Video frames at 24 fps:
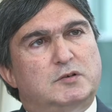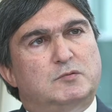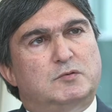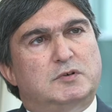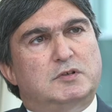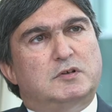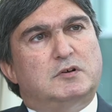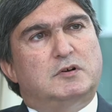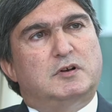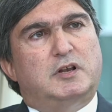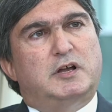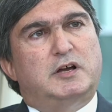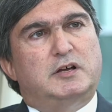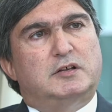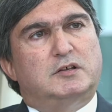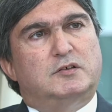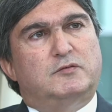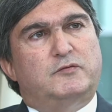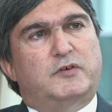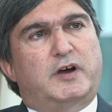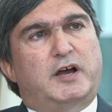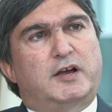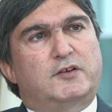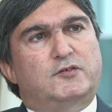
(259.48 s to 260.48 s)
with the client
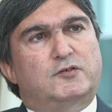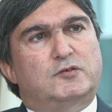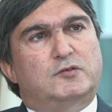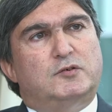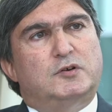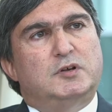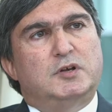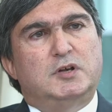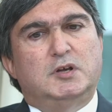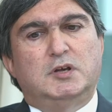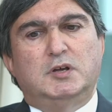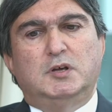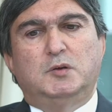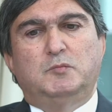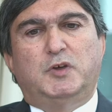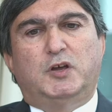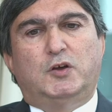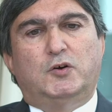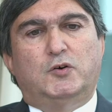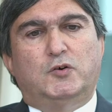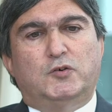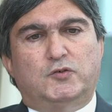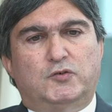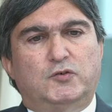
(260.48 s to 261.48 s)
advisor,
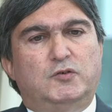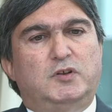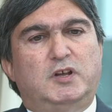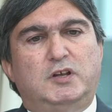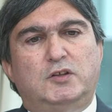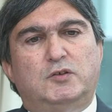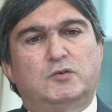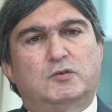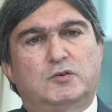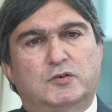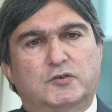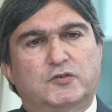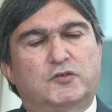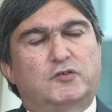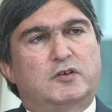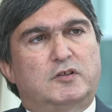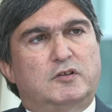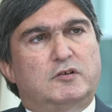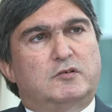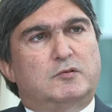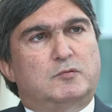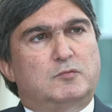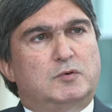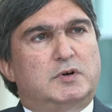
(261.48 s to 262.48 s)
because you need to
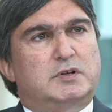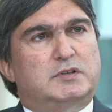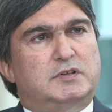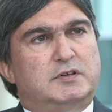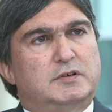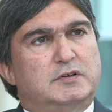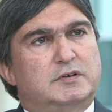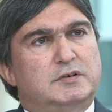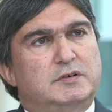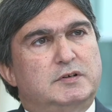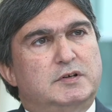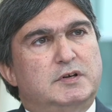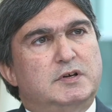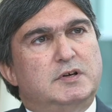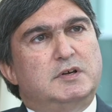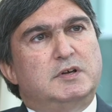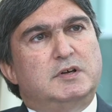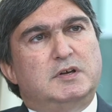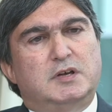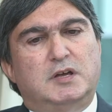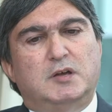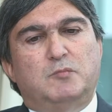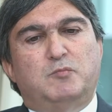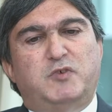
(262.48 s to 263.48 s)
consider what the
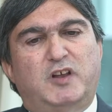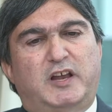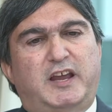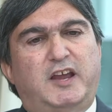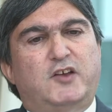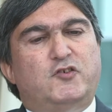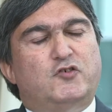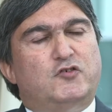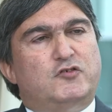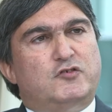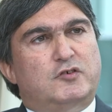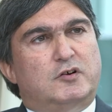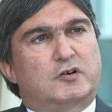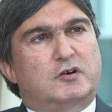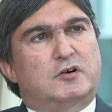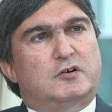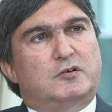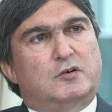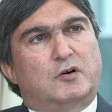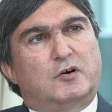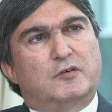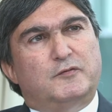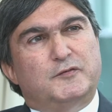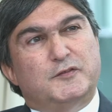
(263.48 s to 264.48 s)
implications are
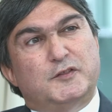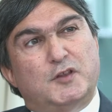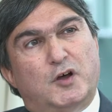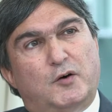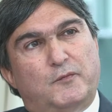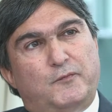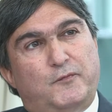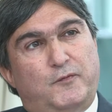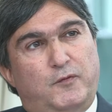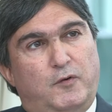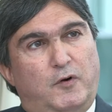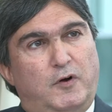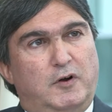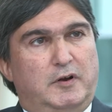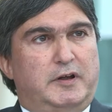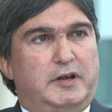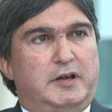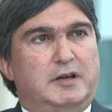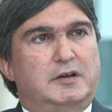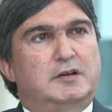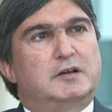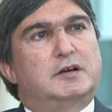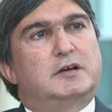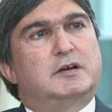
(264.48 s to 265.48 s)
of not
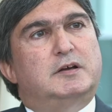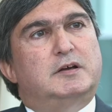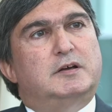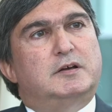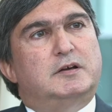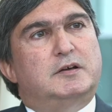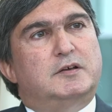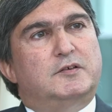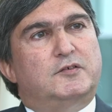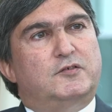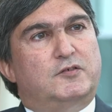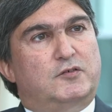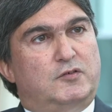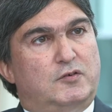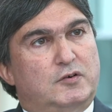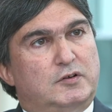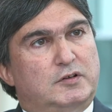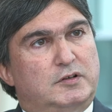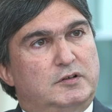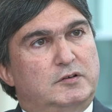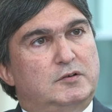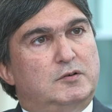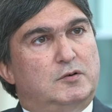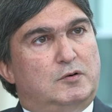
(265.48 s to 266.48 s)
following
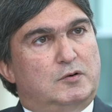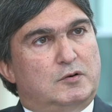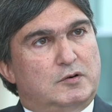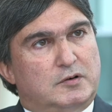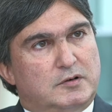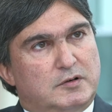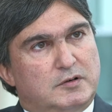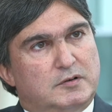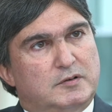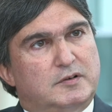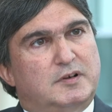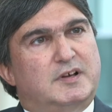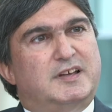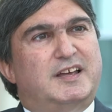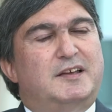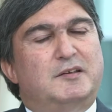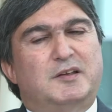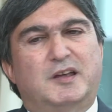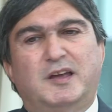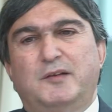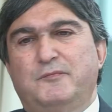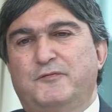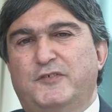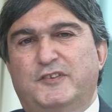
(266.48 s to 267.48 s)
certain or
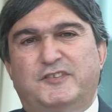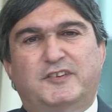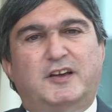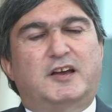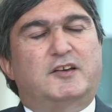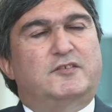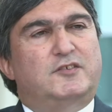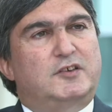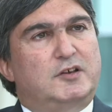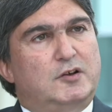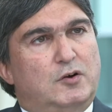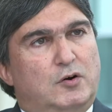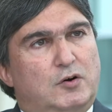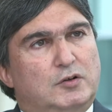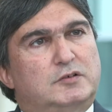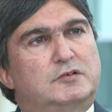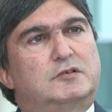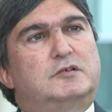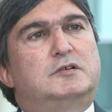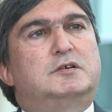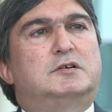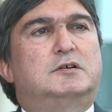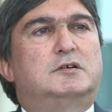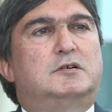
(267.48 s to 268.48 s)
emphasizing
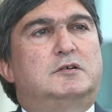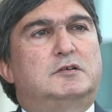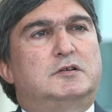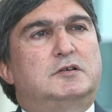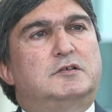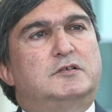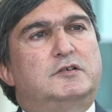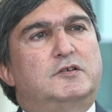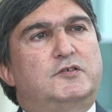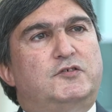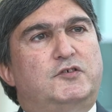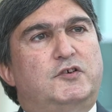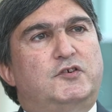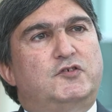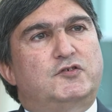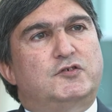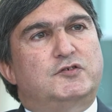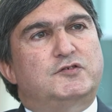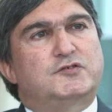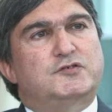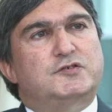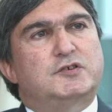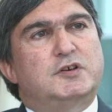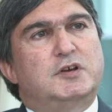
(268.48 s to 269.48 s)
other
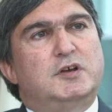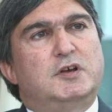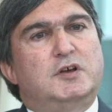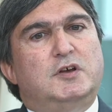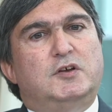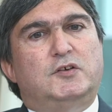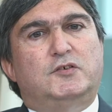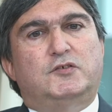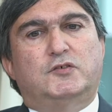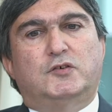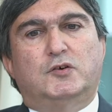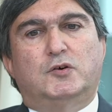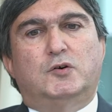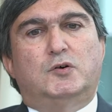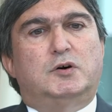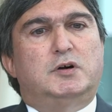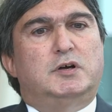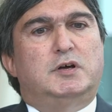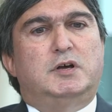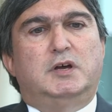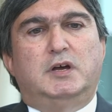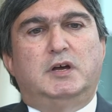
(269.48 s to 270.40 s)
decisions. So